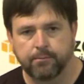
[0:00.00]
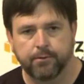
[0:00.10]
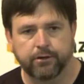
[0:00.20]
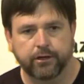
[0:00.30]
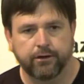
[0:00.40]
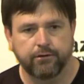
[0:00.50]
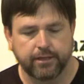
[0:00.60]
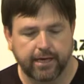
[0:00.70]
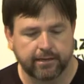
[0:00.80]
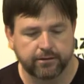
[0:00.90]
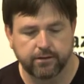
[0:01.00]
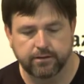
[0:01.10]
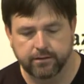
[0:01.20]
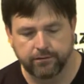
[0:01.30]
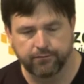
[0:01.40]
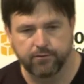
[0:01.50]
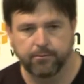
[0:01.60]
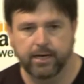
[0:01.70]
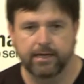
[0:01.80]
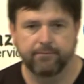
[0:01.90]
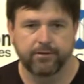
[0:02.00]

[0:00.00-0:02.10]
But recurring downloads are driven by